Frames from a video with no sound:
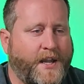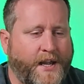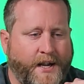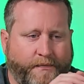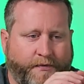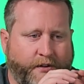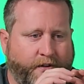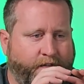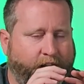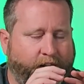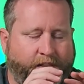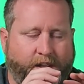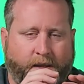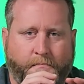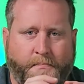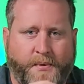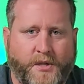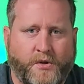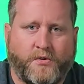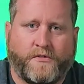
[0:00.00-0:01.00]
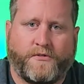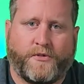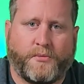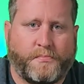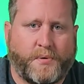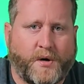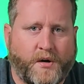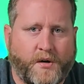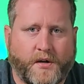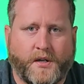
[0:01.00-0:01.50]
You've got that beautiful
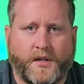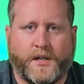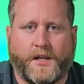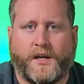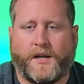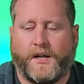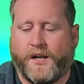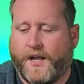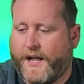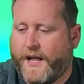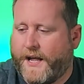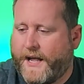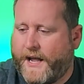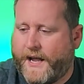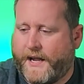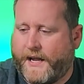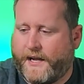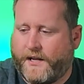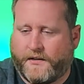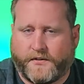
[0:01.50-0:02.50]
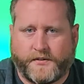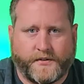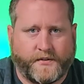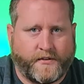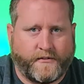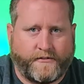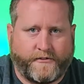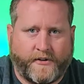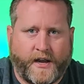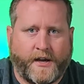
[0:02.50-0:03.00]
pergola and the
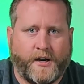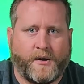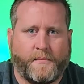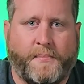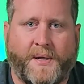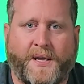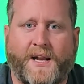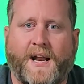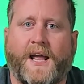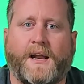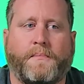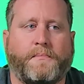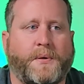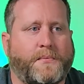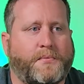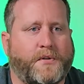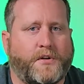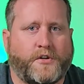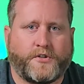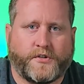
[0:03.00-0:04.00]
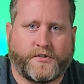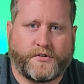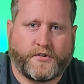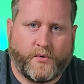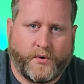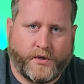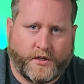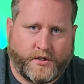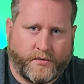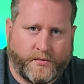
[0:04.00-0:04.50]
fire pit, and people are just
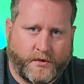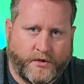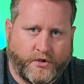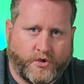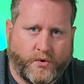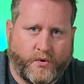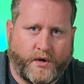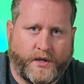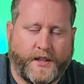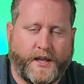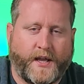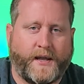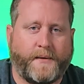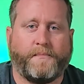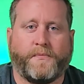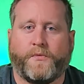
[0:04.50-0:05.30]
going to enjoy that.